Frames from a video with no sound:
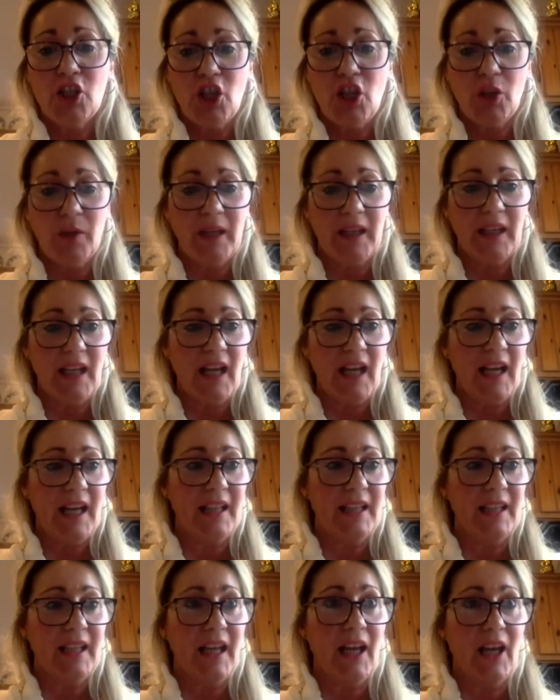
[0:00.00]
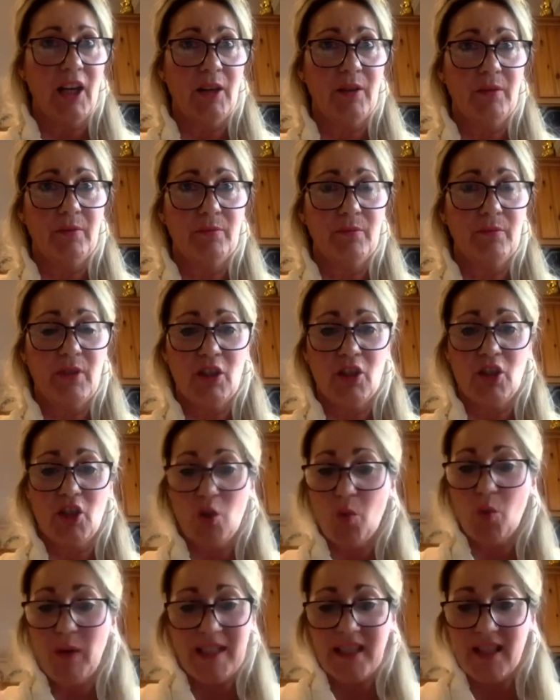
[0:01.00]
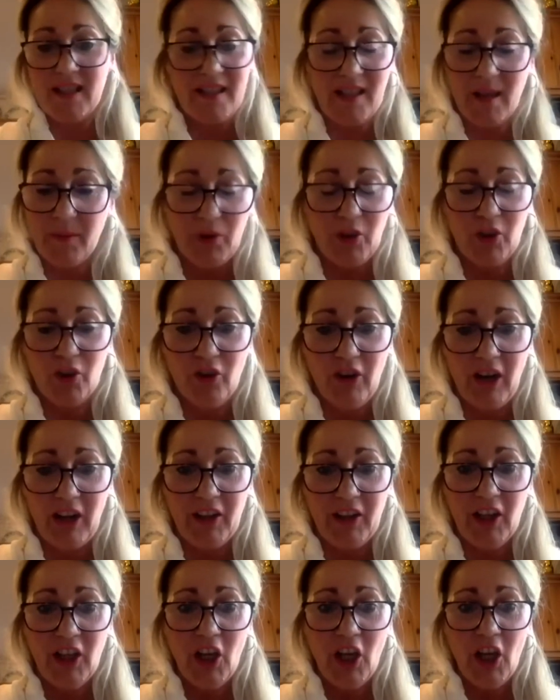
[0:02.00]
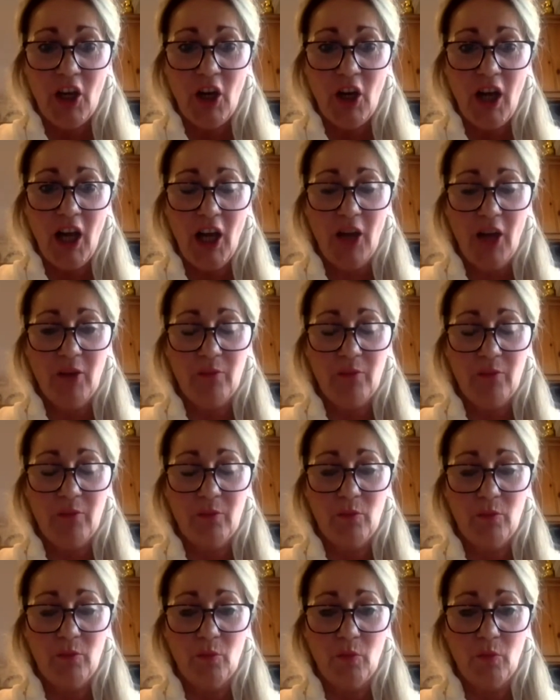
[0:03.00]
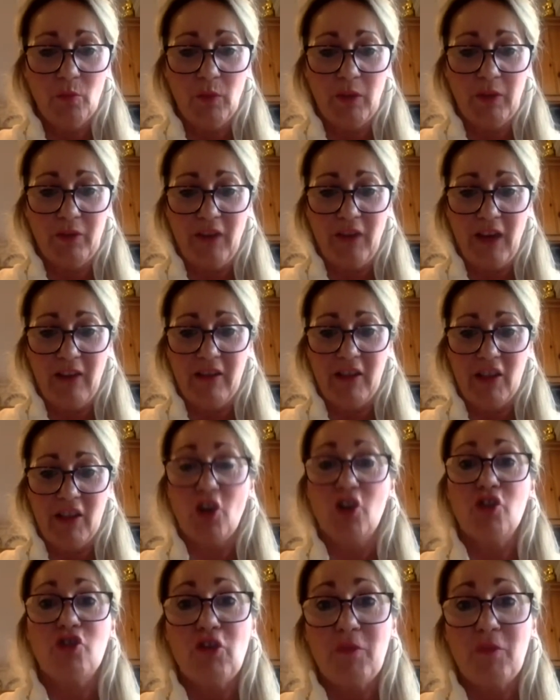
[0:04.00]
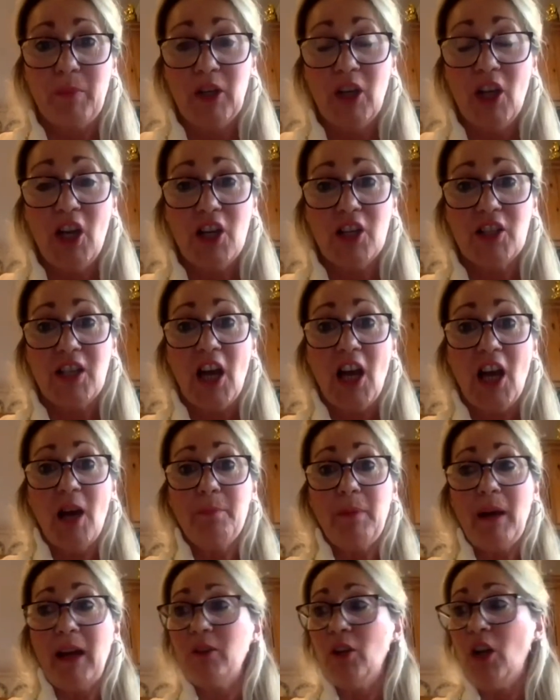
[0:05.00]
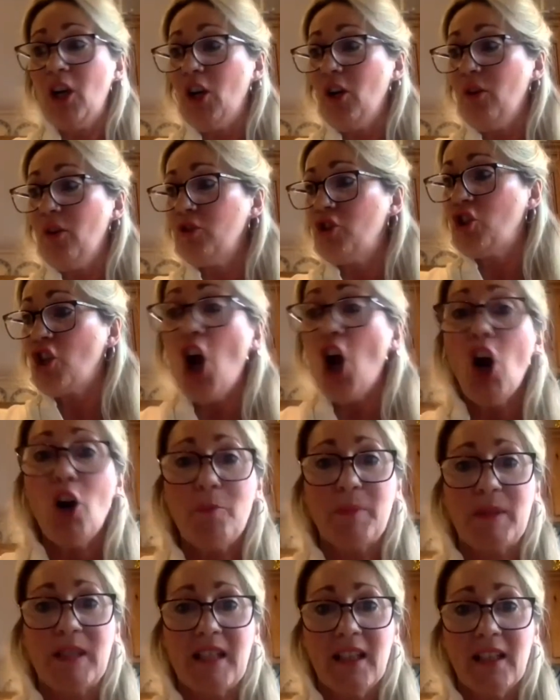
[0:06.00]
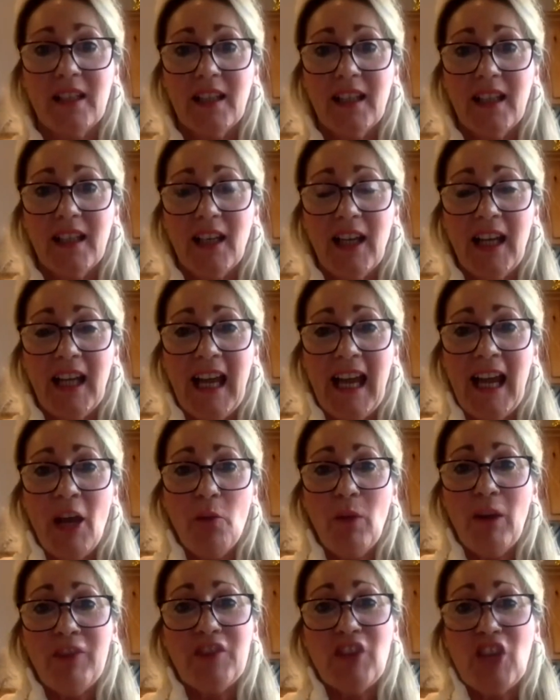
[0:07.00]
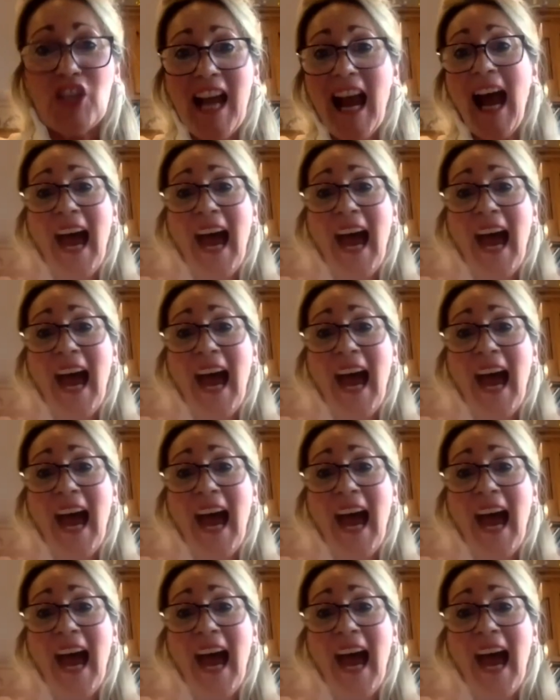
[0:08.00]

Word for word: doing a, um, a, Twitter something or other um, with various entrepreneurs about jobs. We've just